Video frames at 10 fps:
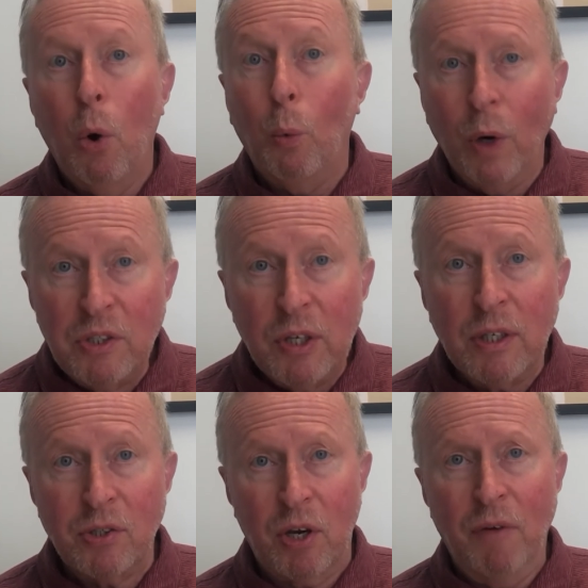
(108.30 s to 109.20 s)
Once it
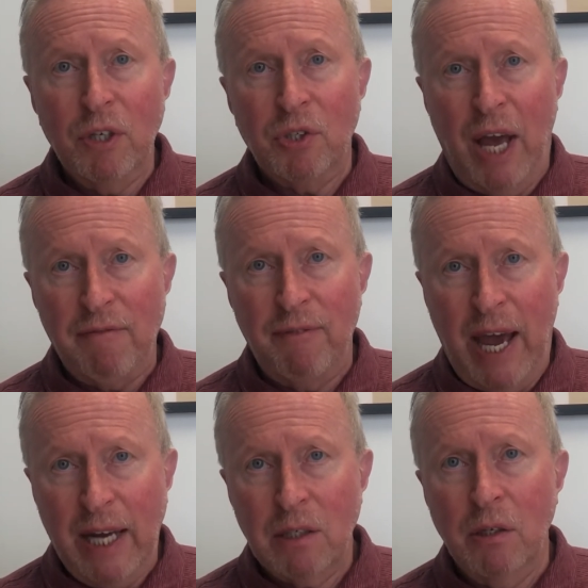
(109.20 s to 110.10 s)
discovers that
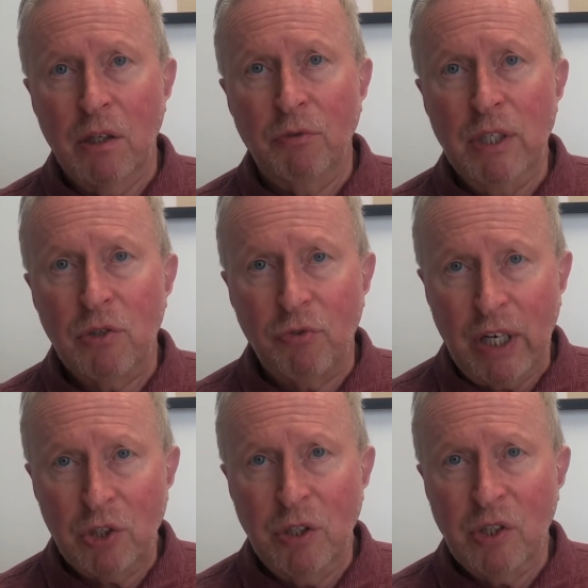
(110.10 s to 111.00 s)
fact, the
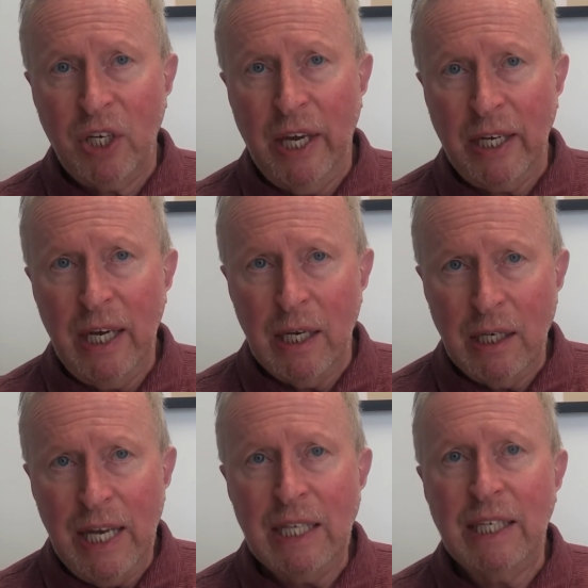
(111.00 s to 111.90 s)
restrictions kick in.
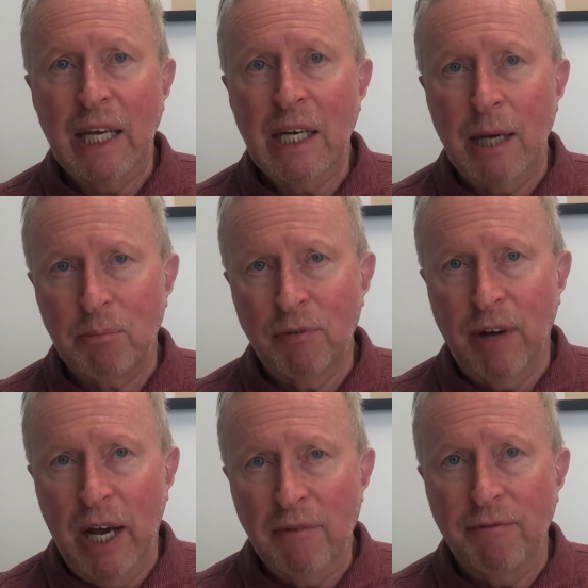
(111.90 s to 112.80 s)
It cannot
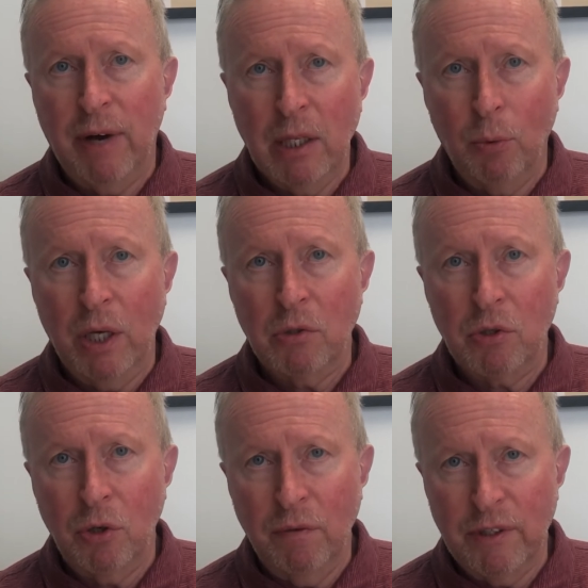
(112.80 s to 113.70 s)
provide follow-on
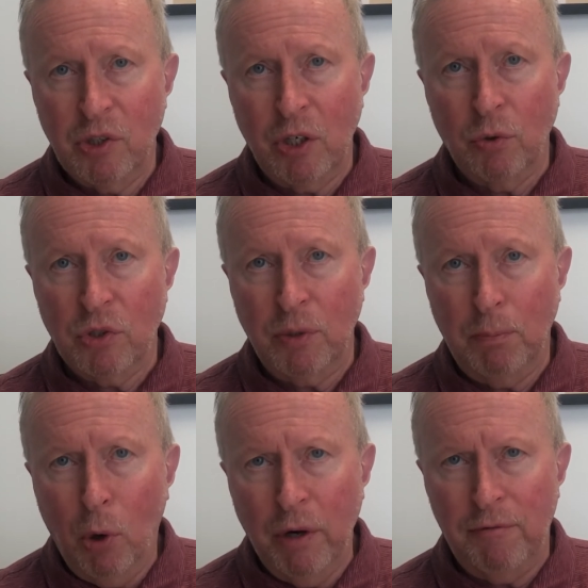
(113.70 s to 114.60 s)
servicing or
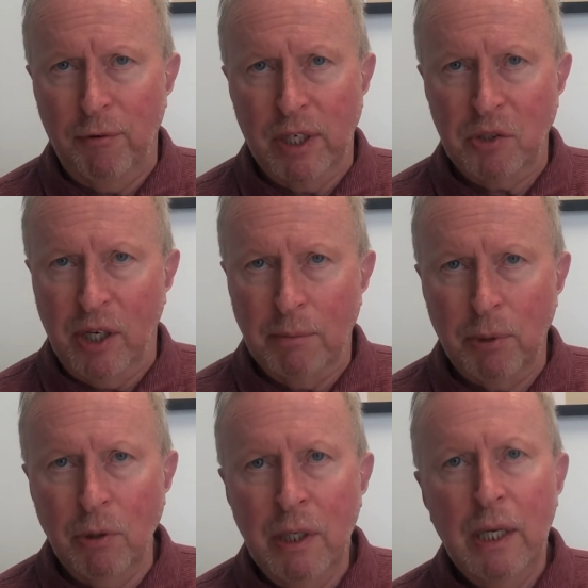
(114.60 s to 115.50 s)
support, for
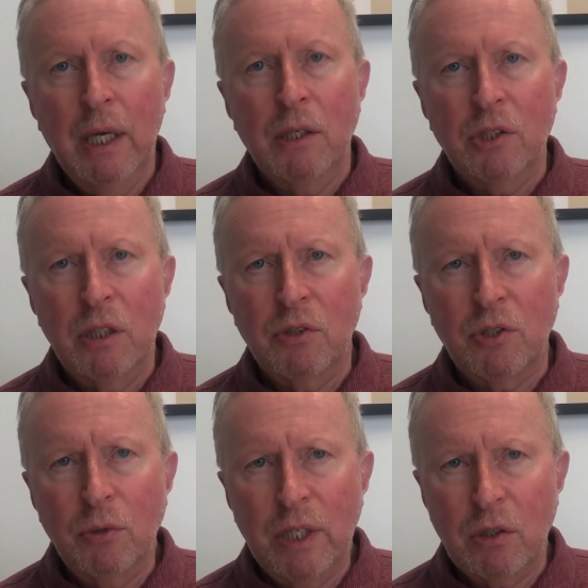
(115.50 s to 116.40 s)
example, since
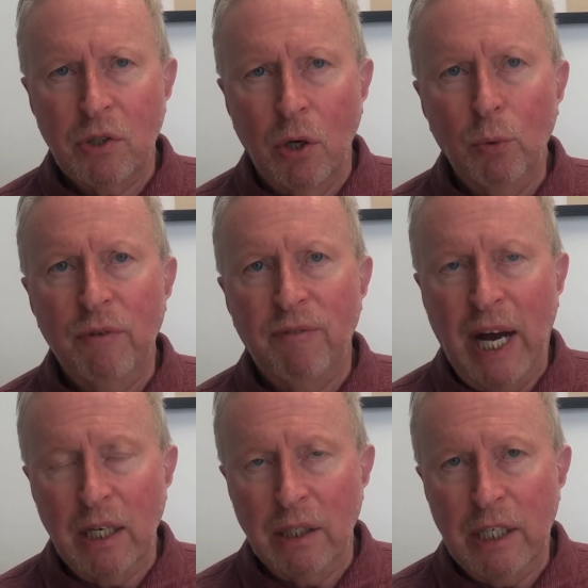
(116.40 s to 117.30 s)
doing so would
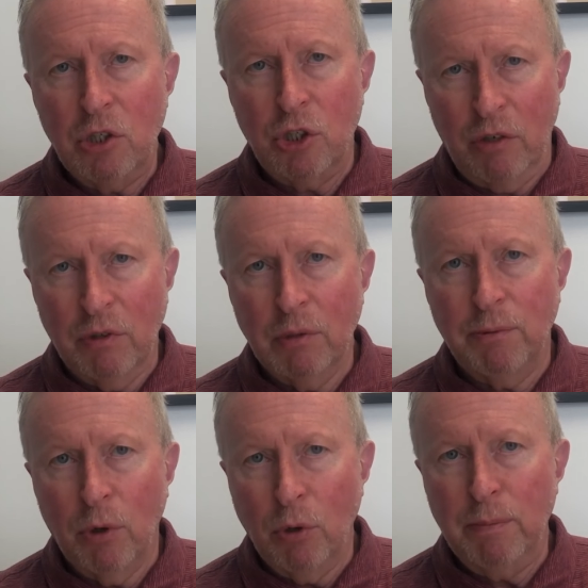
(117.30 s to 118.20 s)
violate General
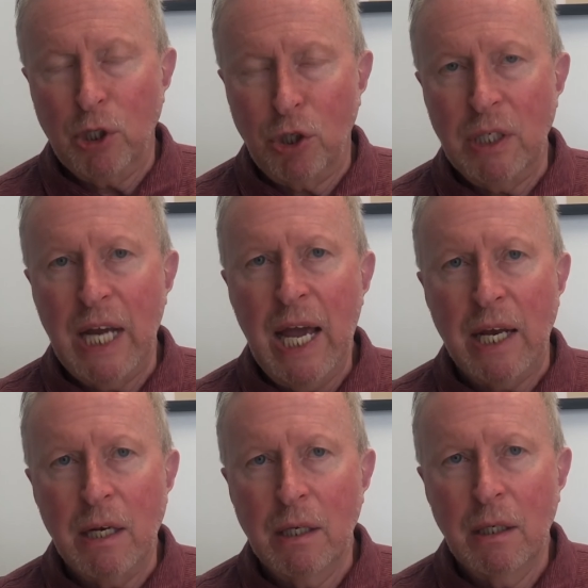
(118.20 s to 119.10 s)
Prohibition
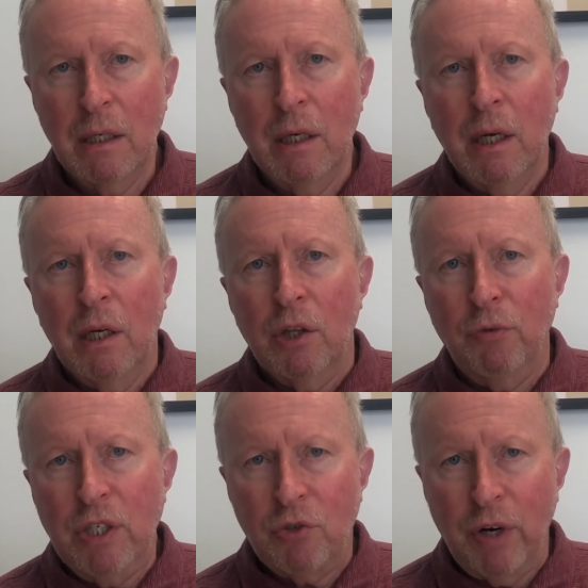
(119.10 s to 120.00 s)
10. The
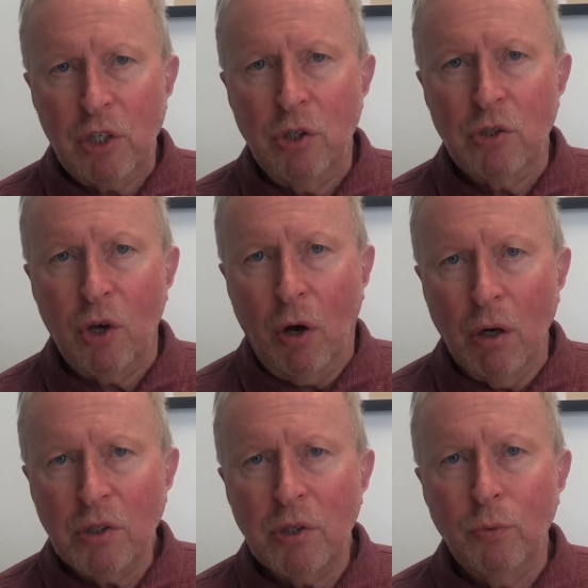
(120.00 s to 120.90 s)
restrictions
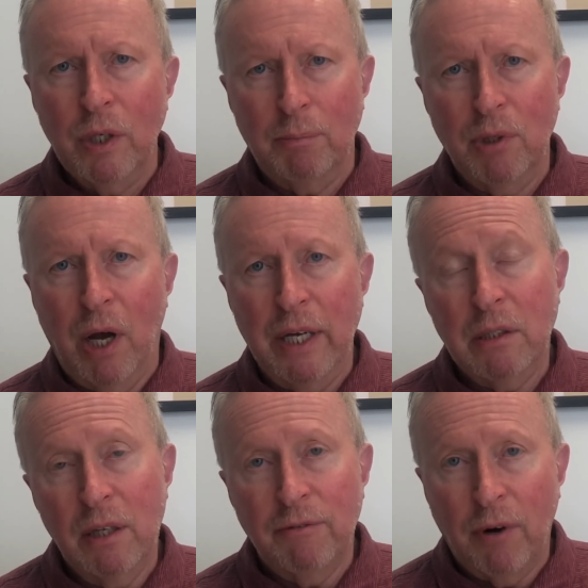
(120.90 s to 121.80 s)
also would apply
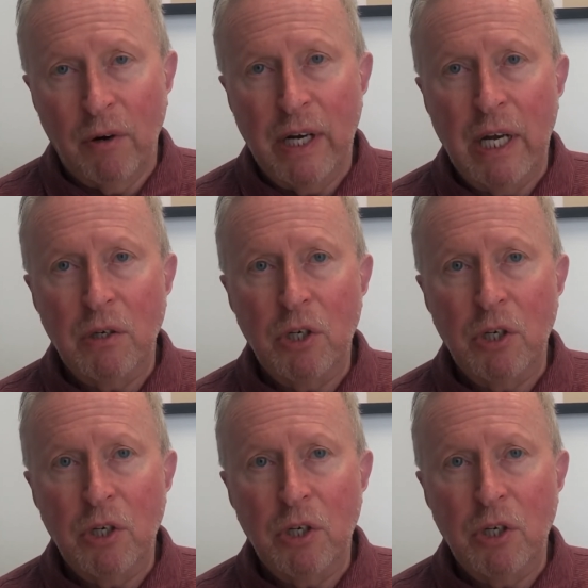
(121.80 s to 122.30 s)
to the foreign end